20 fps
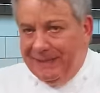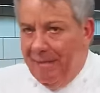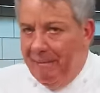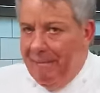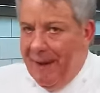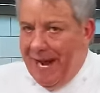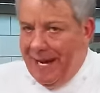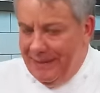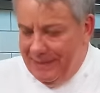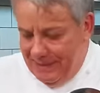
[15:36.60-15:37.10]

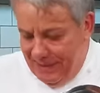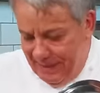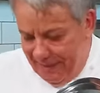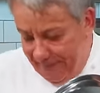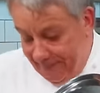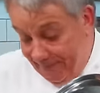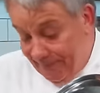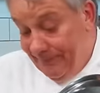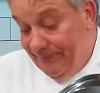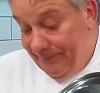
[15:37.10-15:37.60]
amazing.
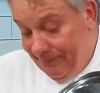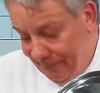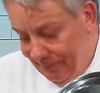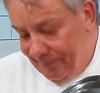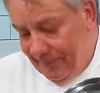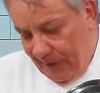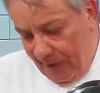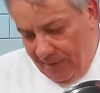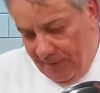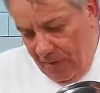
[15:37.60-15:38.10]

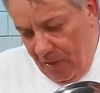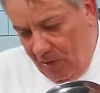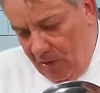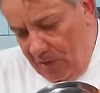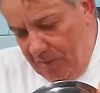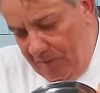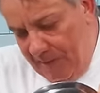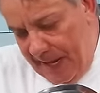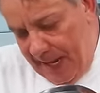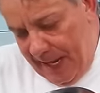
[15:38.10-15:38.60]
If you
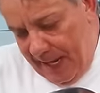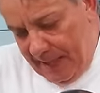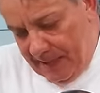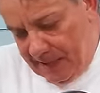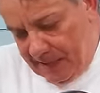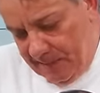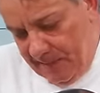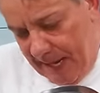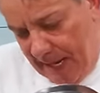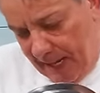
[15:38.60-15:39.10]
could be here and
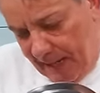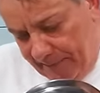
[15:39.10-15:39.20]
smell